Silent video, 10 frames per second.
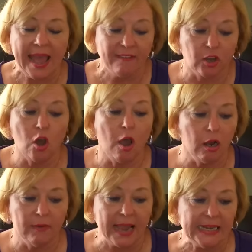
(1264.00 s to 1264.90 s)
have a
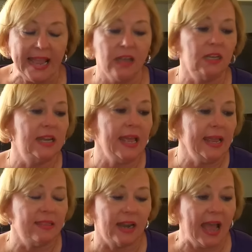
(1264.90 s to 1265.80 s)
car right now
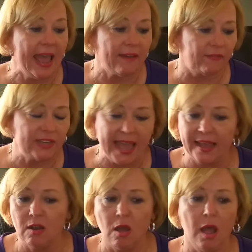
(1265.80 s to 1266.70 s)
today that I have
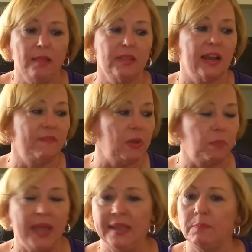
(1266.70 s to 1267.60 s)
debt on, that I've been
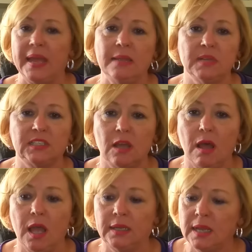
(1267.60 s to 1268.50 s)
paying payments
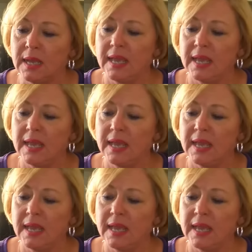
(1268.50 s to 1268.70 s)
on.